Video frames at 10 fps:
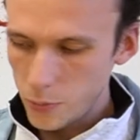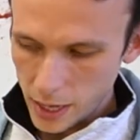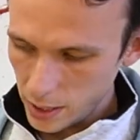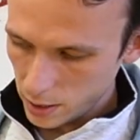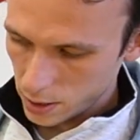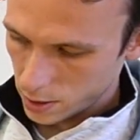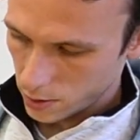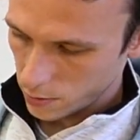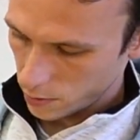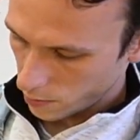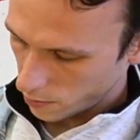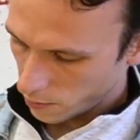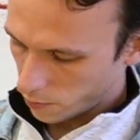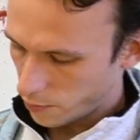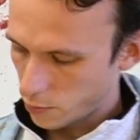base
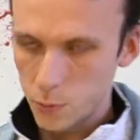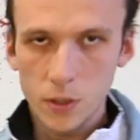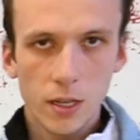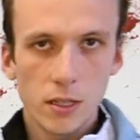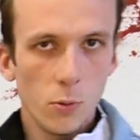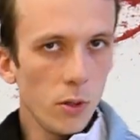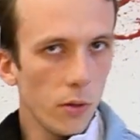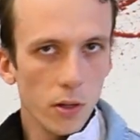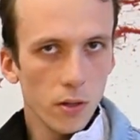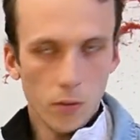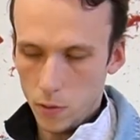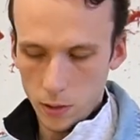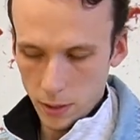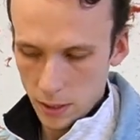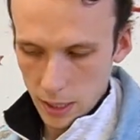for me as a woodworker
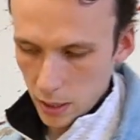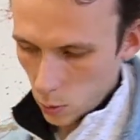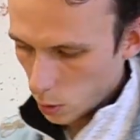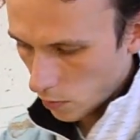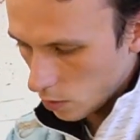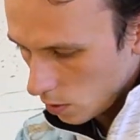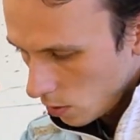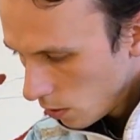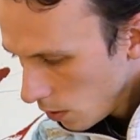or a designer or whatever you